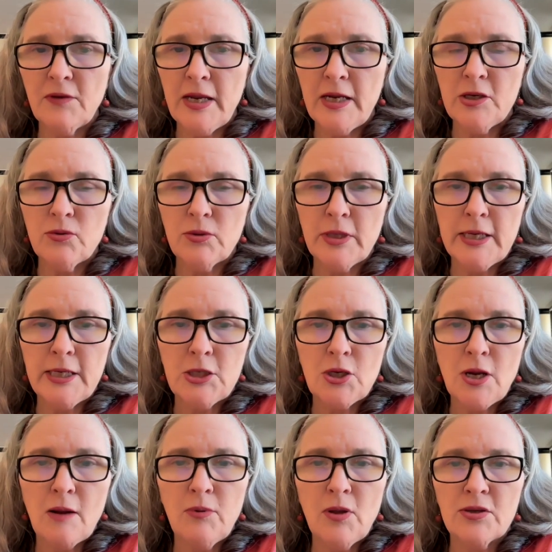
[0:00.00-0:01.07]
age-related
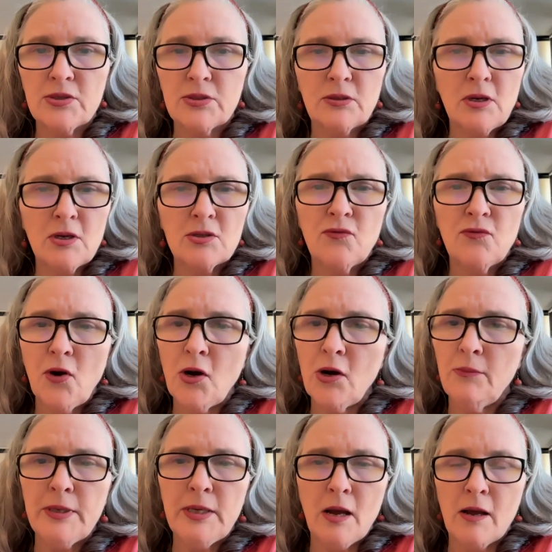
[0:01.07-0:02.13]
job loss goes far
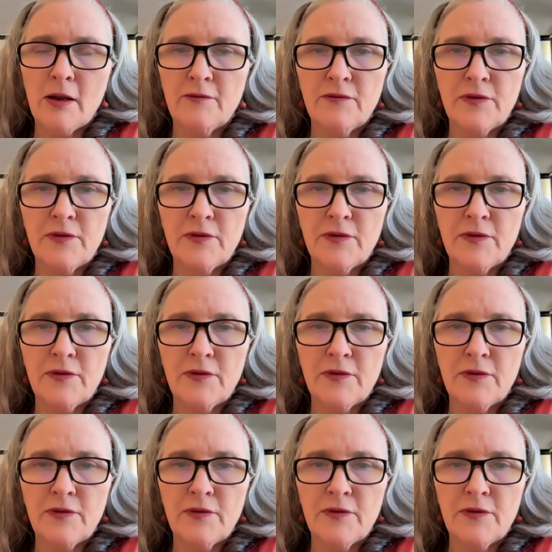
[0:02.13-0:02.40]
beyond